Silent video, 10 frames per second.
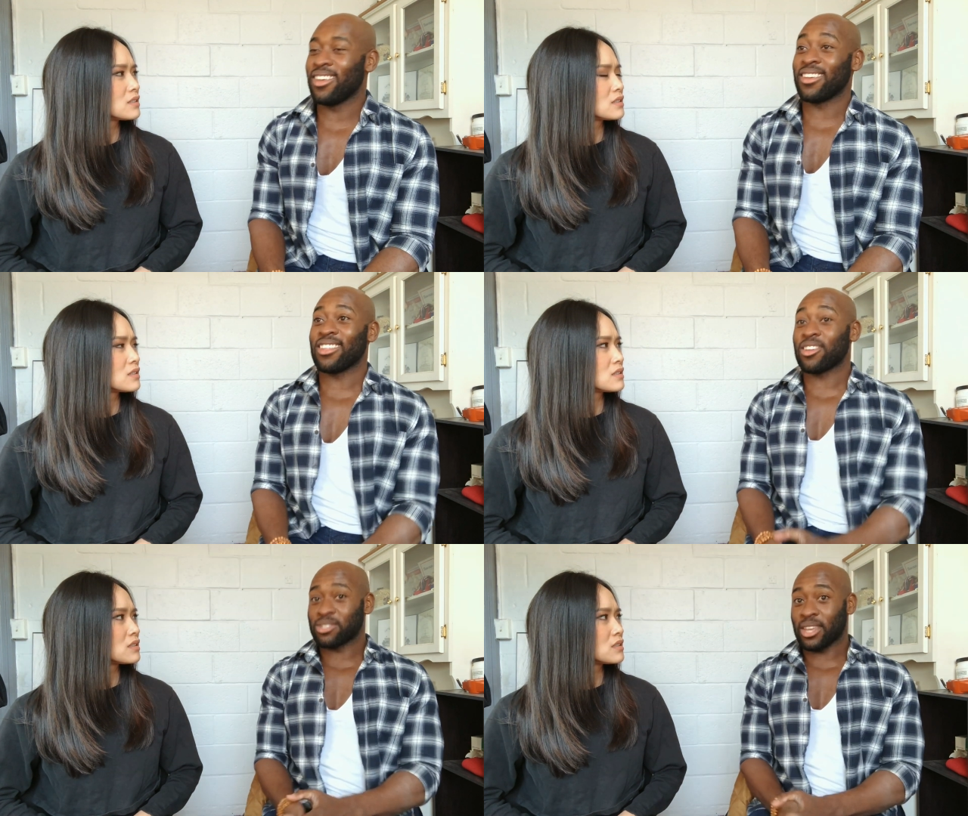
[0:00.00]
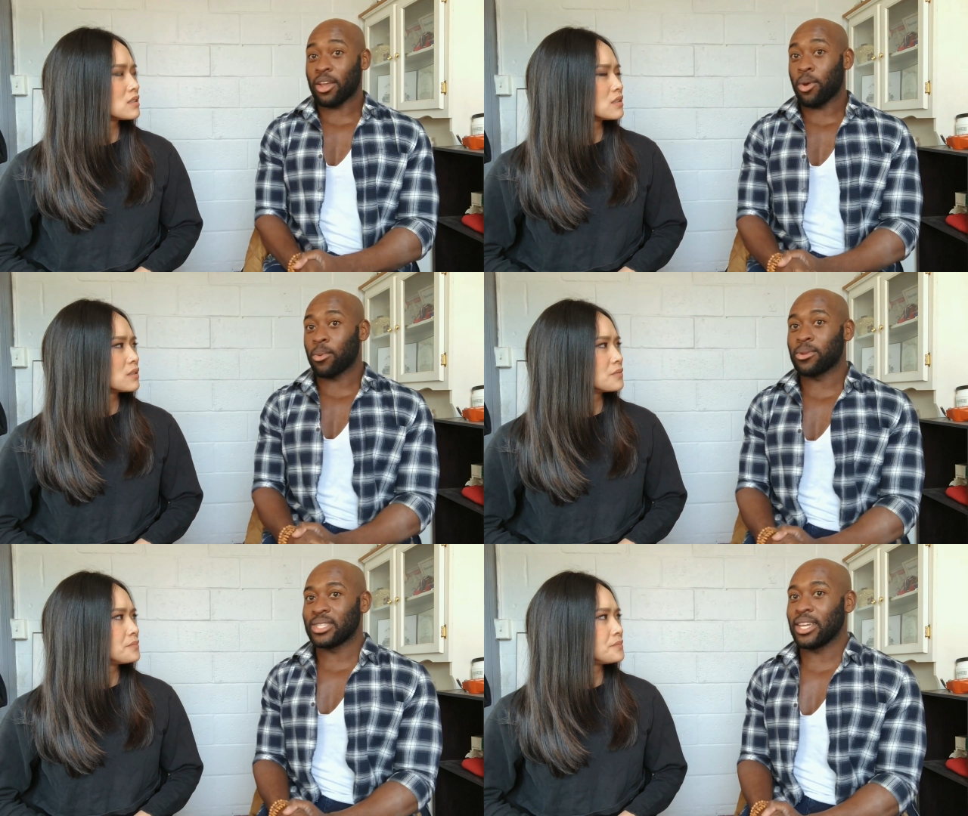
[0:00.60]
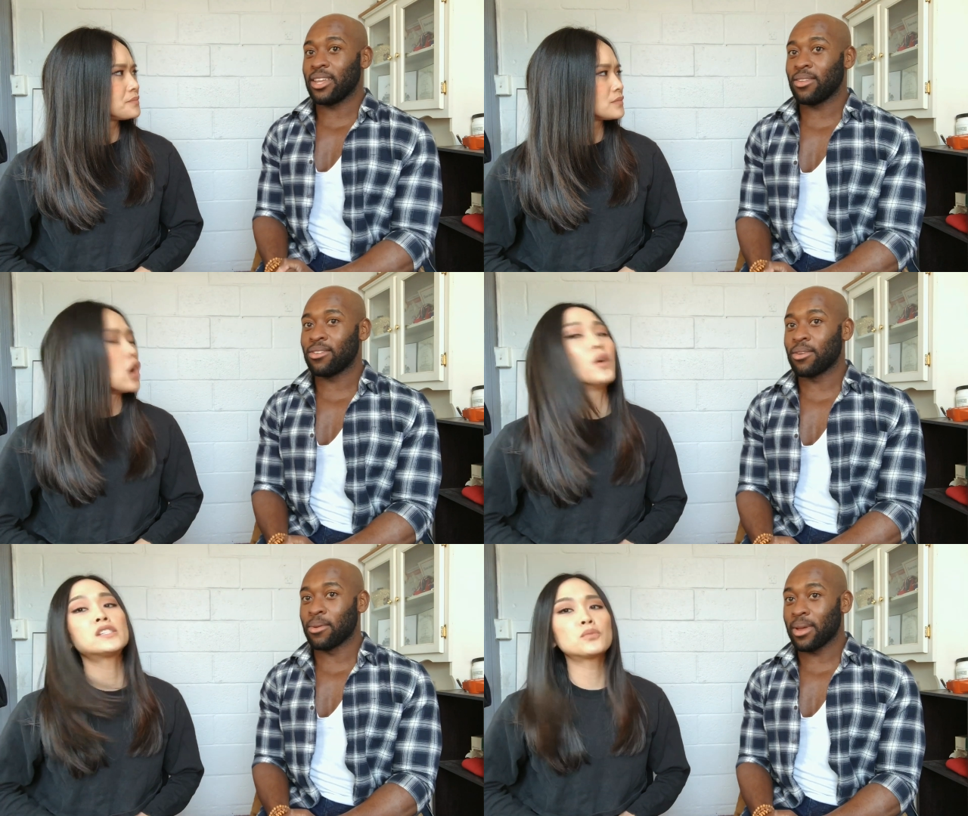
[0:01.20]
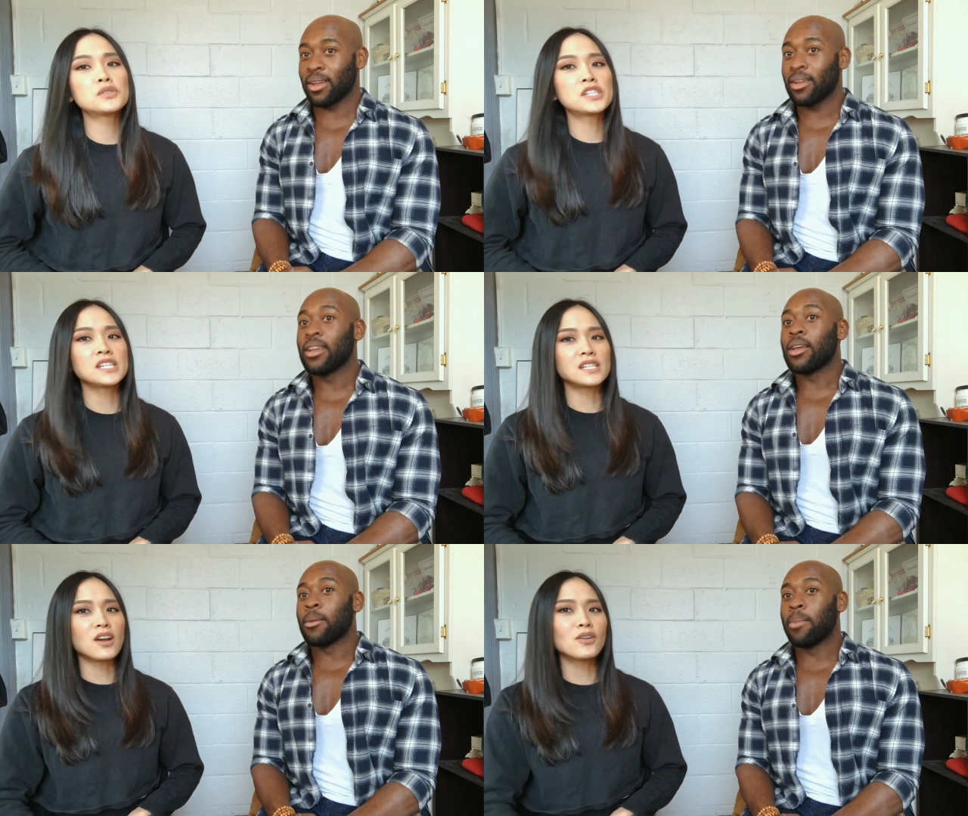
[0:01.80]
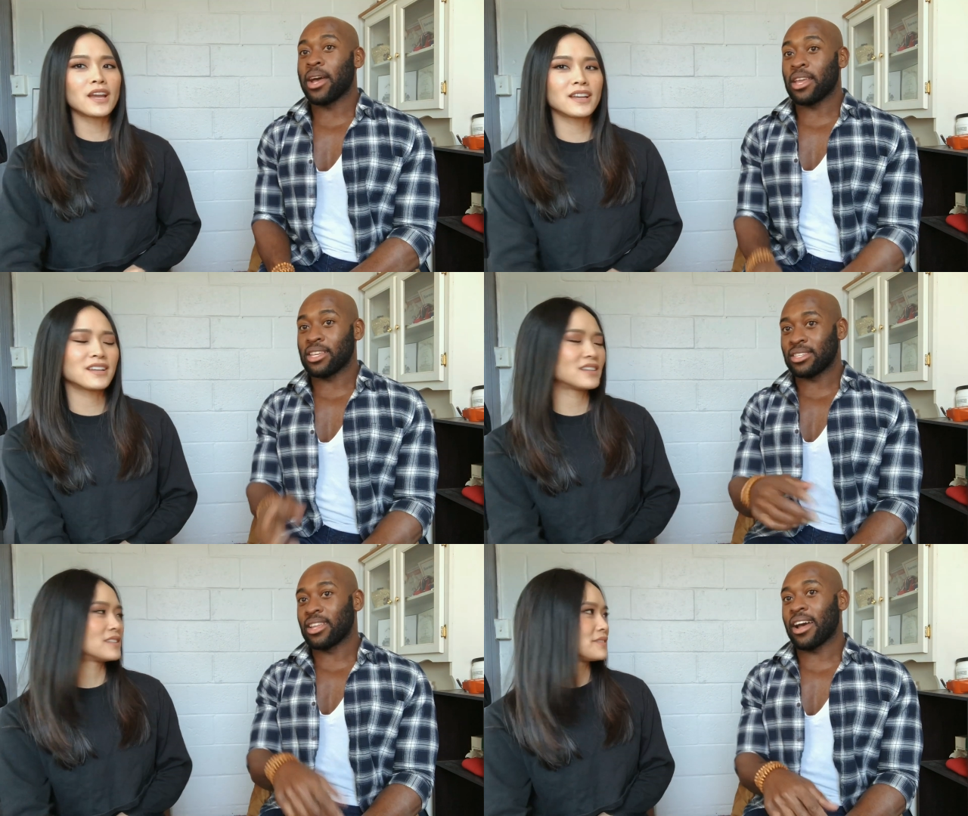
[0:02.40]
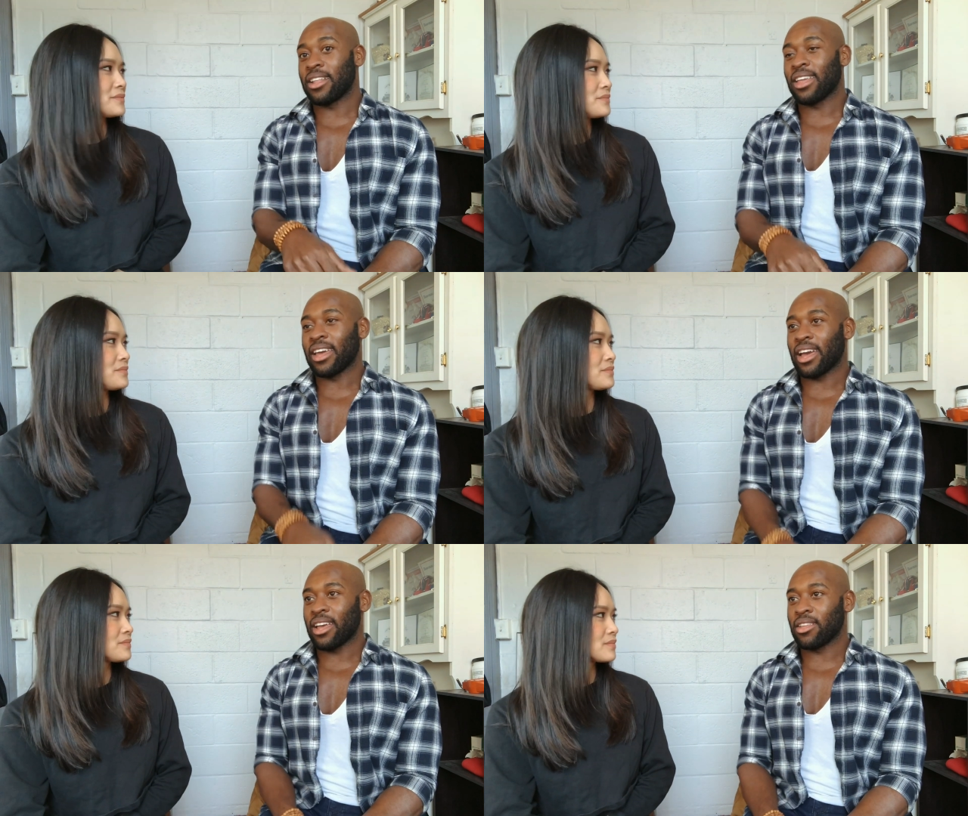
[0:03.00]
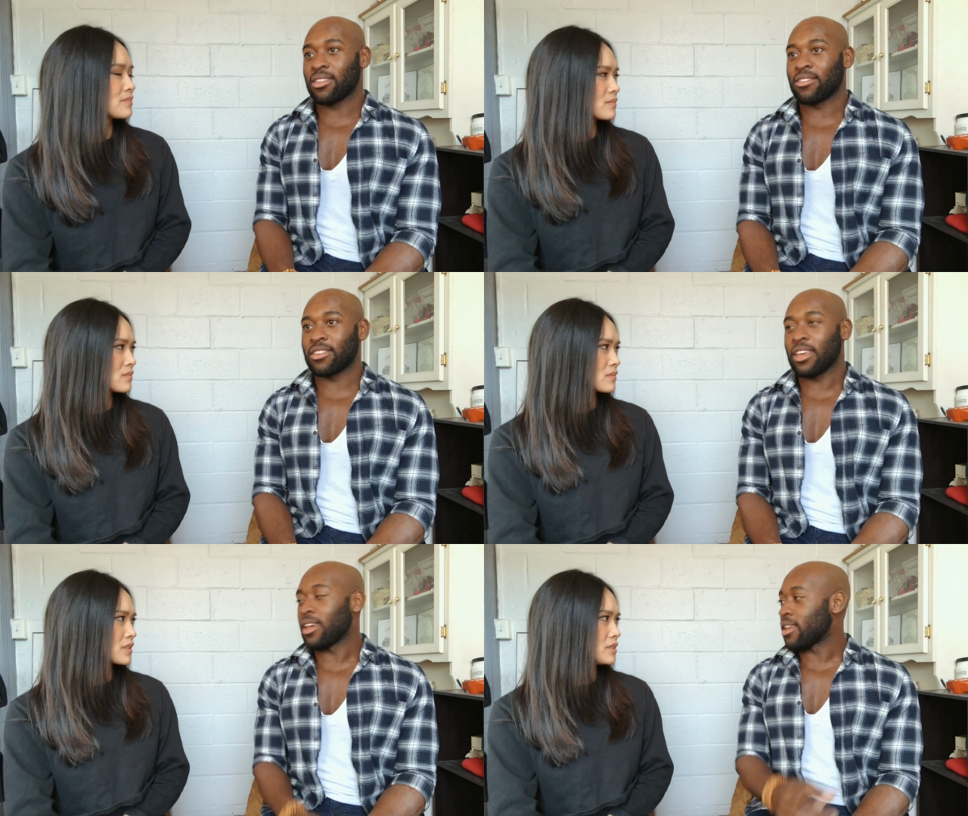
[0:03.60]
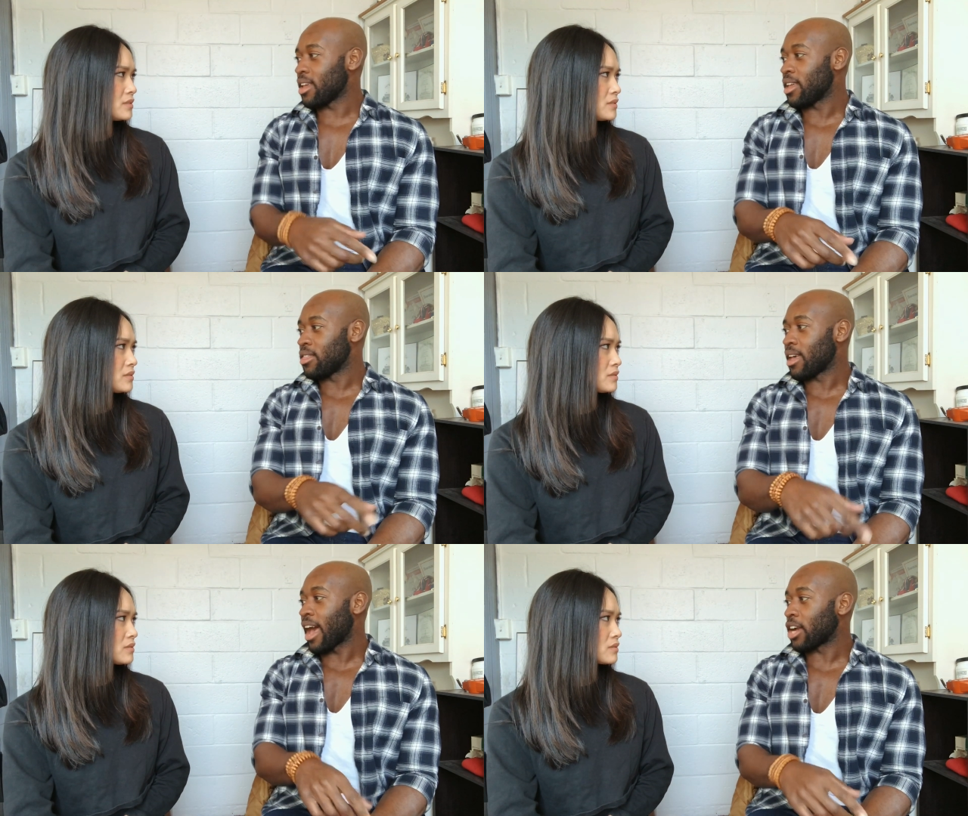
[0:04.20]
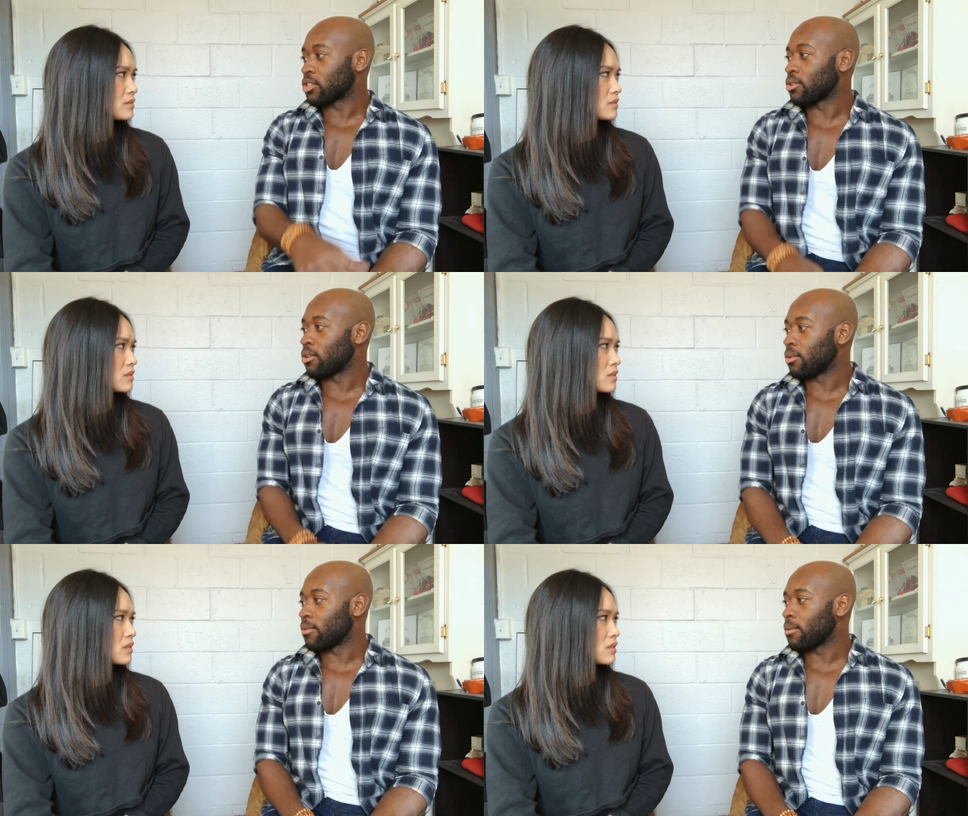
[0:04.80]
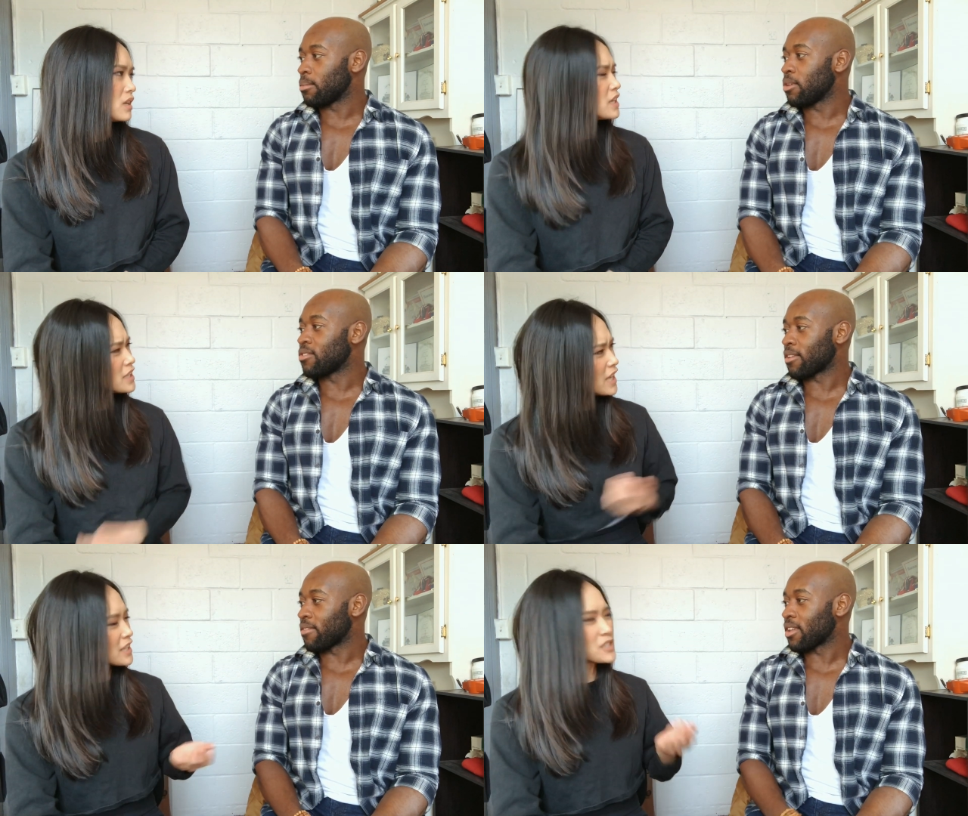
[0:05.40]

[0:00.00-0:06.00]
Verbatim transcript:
Speaker 1: there's like a routine. Oh, it's a it, routine. Okay. But it's not like I didn't see it in the actual music. Yeah, that's